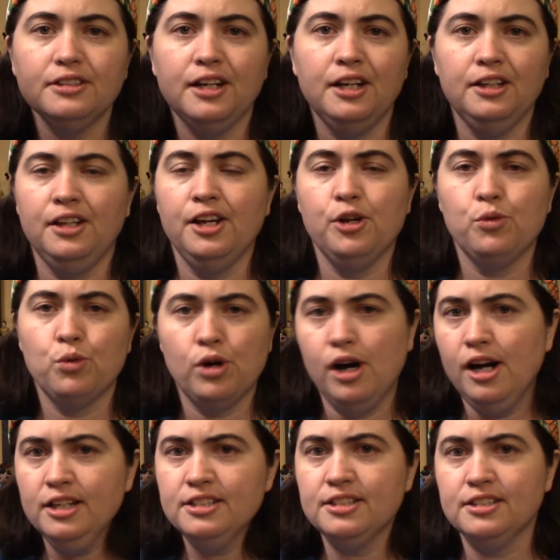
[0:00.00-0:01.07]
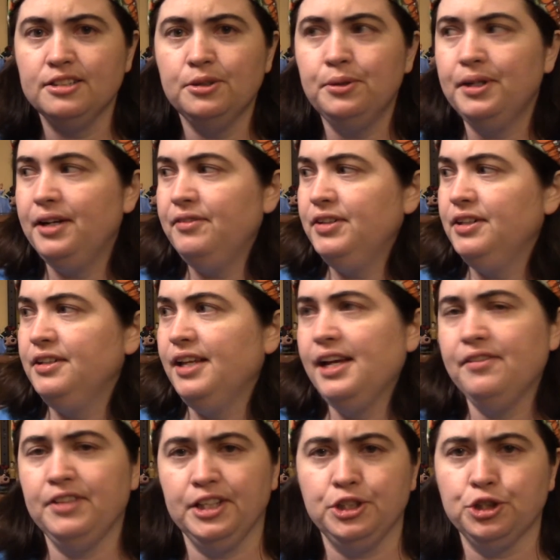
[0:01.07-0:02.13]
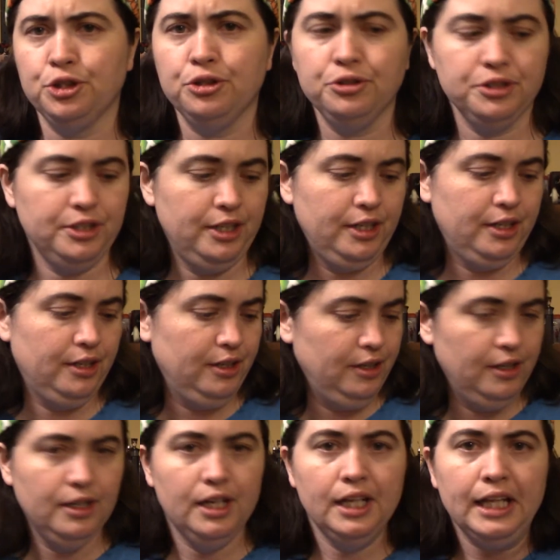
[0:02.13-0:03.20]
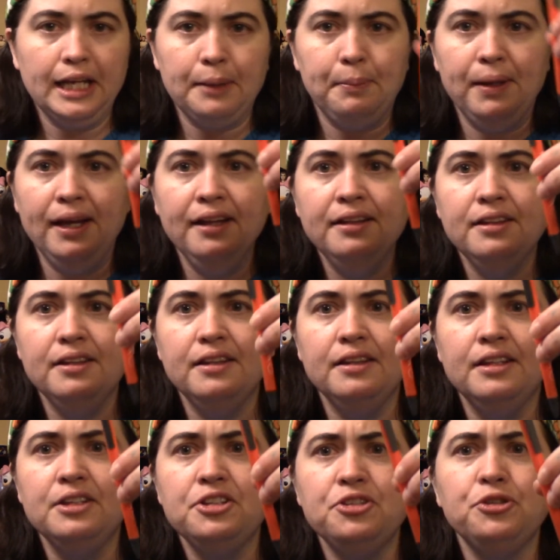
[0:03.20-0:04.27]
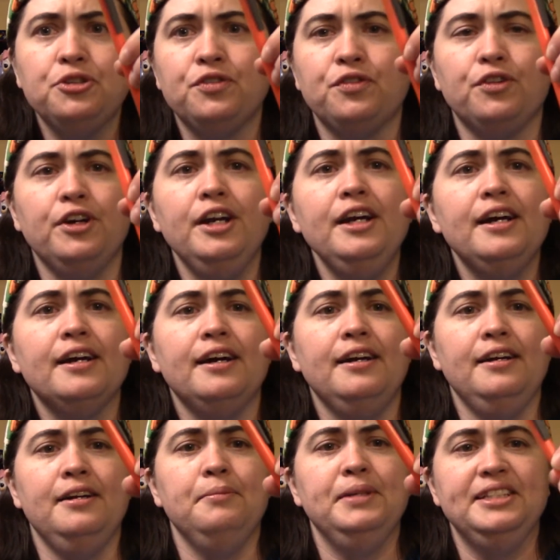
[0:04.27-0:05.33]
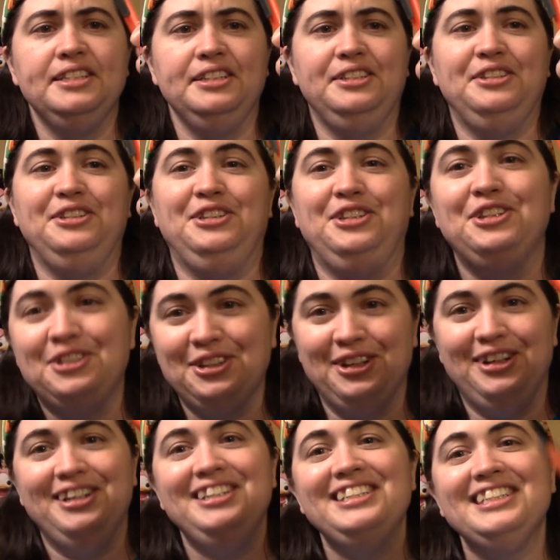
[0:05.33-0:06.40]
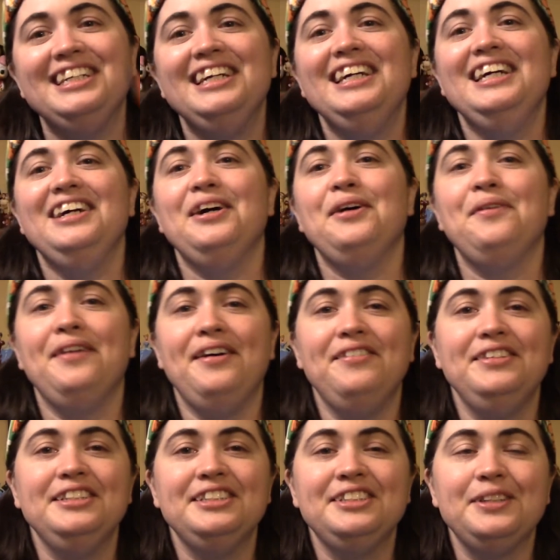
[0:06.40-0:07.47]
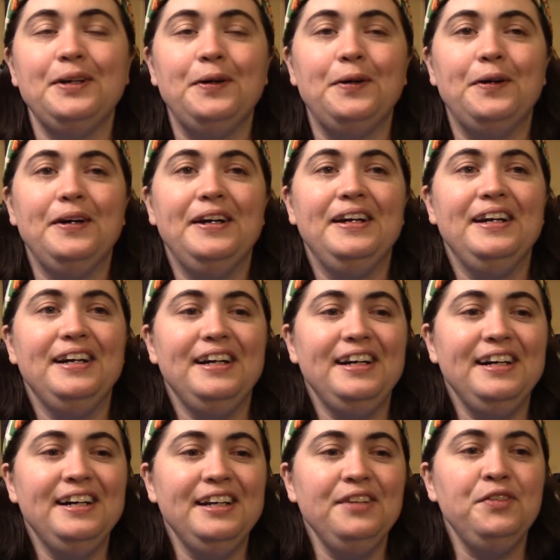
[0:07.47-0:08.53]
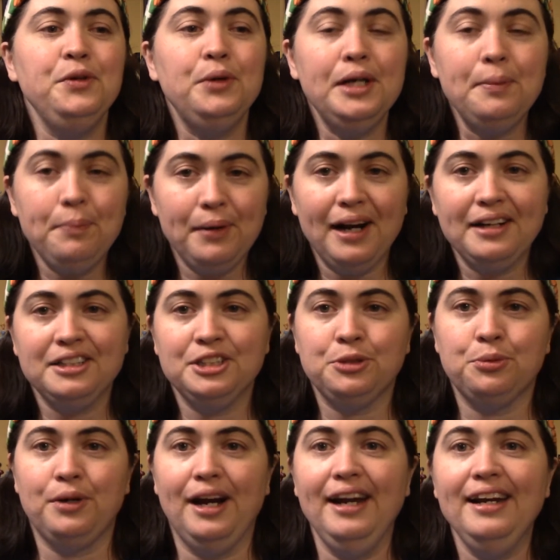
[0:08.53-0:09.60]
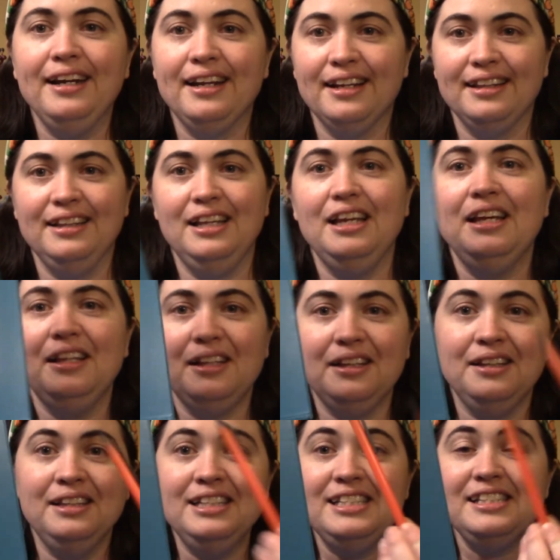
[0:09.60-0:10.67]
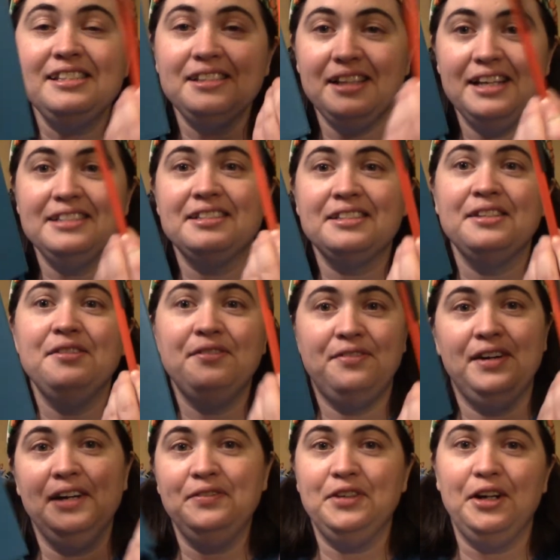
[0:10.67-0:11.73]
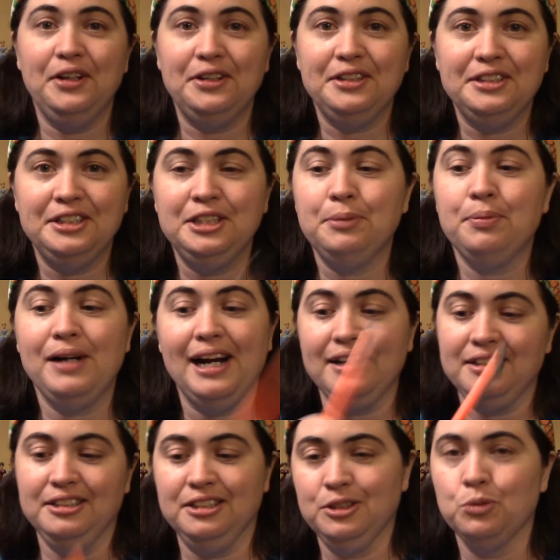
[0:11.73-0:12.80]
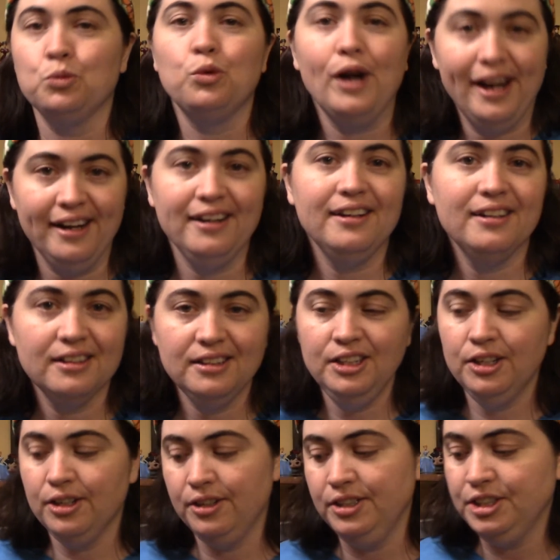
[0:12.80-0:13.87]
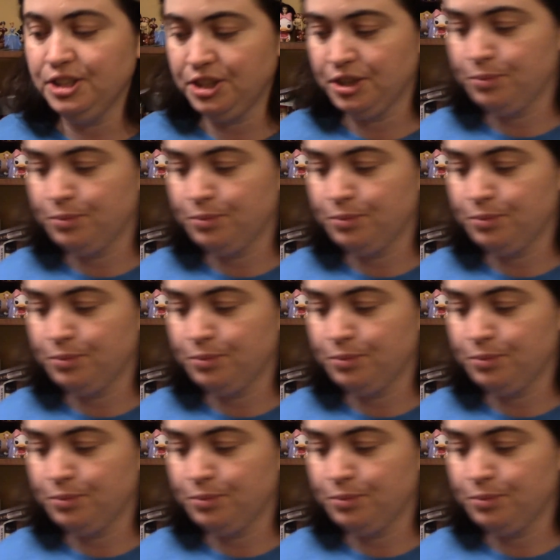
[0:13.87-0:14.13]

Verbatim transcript: at like Ross or whatever. They have like journals there and like a pen. This was free. I got it at my sister's church or whatever. So uh, if you want to practice writing, this is less than $5 to practice writing. You know, you're just